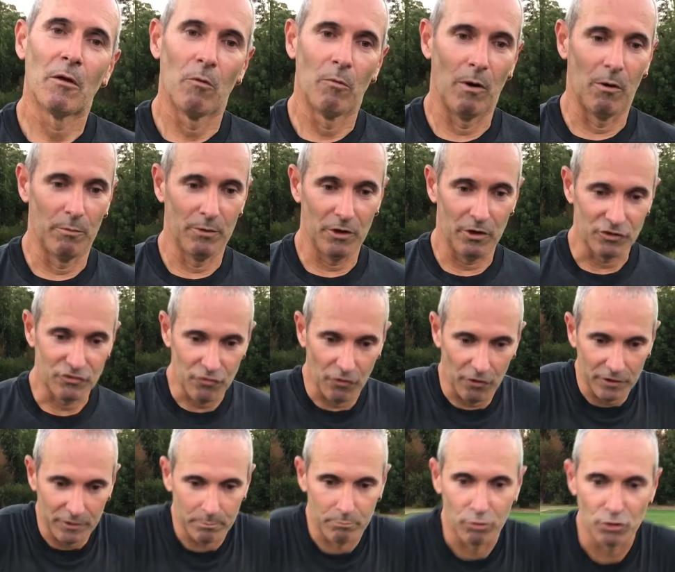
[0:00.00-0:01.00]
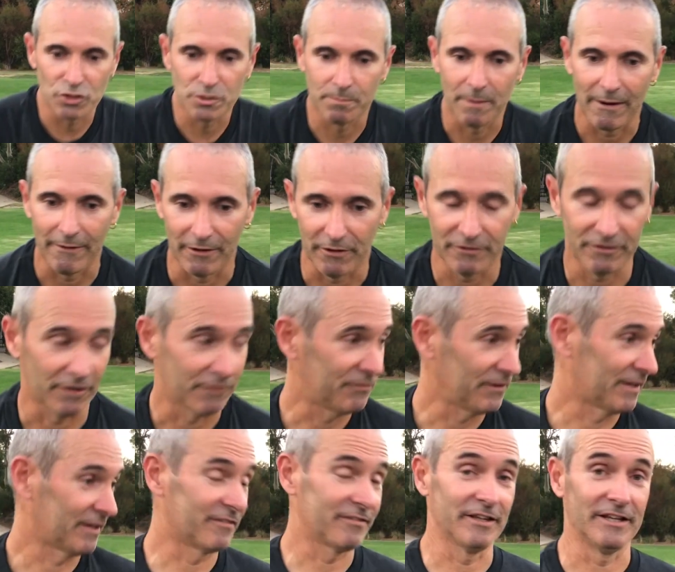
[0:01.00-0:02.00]
Well, when I tried to push Barry, I don't know if you
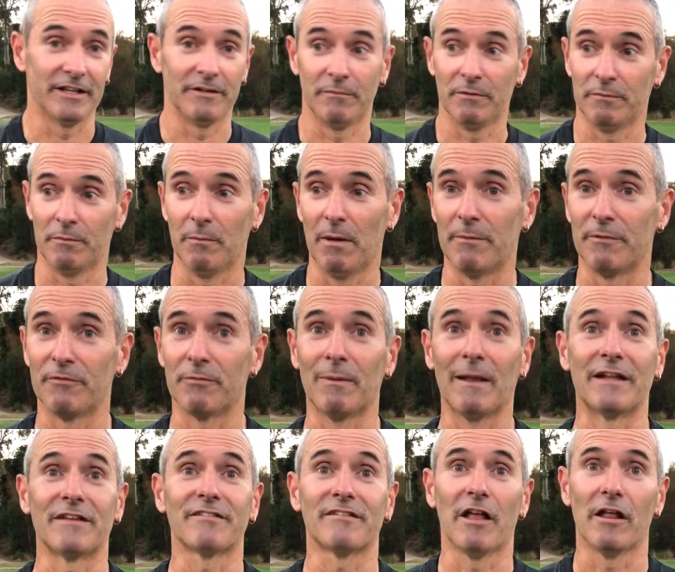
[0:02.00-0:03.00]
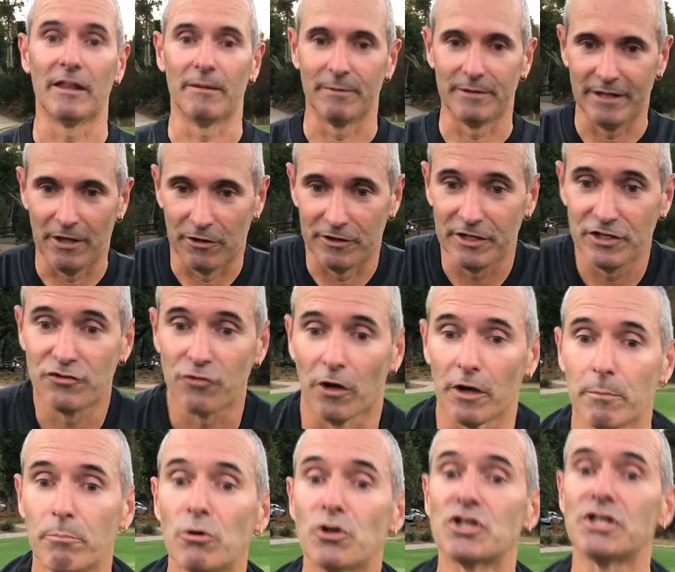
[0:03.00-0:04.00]
could see it, maybe if you play it slowly, but yeah, I did try to
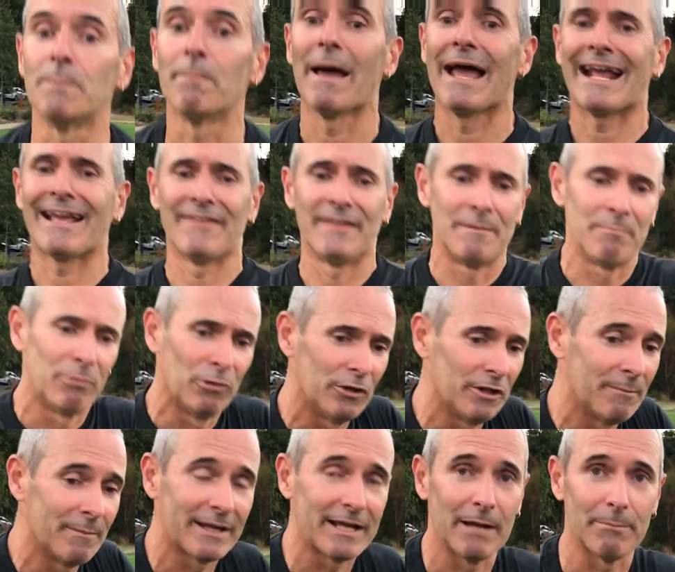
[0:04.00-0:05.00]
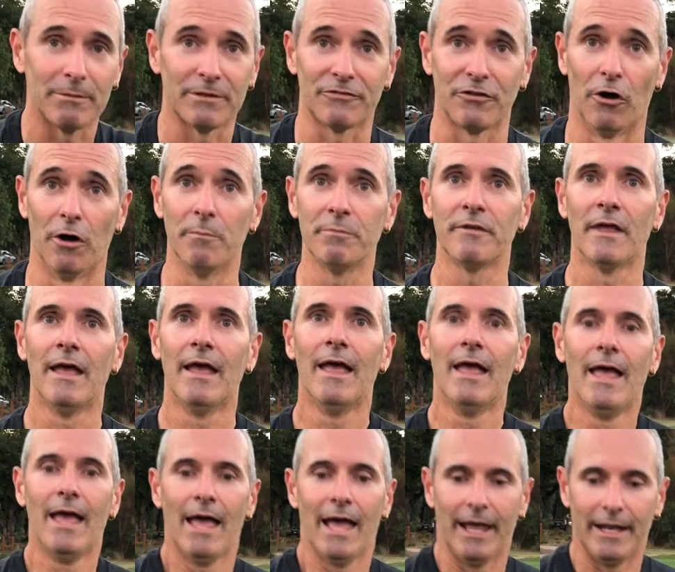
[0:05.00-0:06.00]
push him back and then pull him a couple of times,
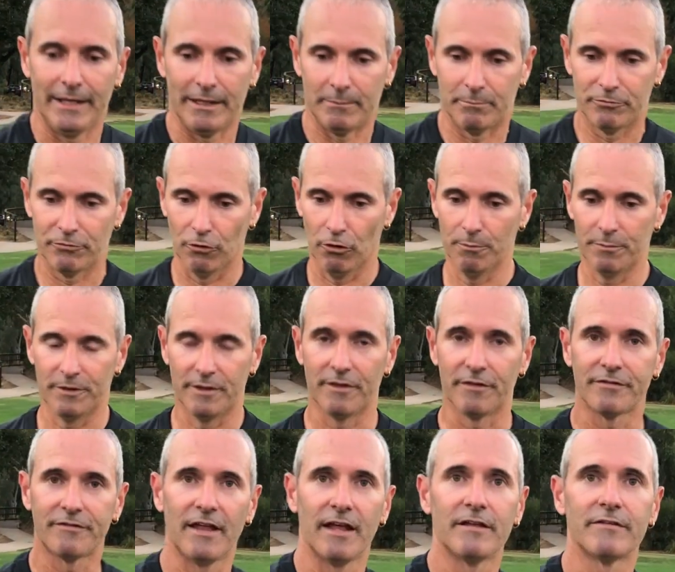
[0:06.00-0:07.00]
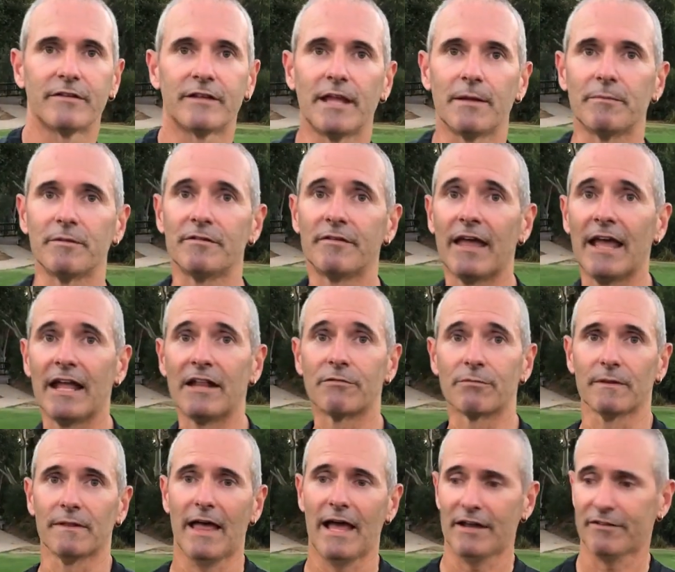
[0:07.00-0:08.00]
and he absorbed it in the stance and kept his hands
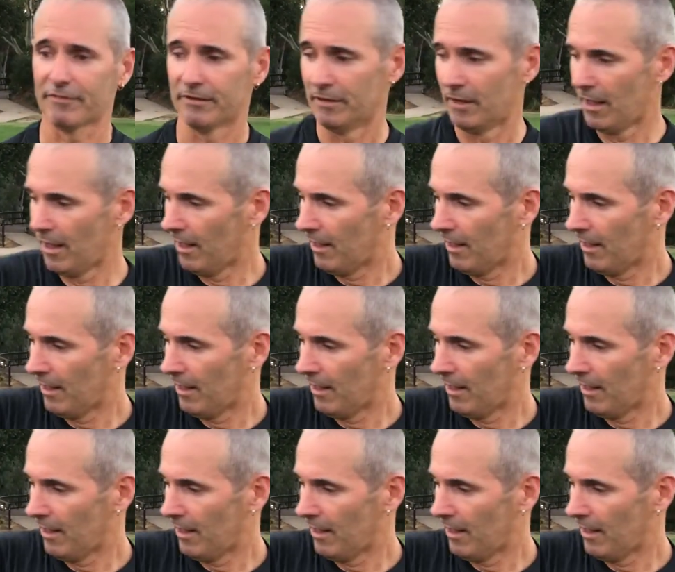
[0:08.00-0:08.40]
relaxed, and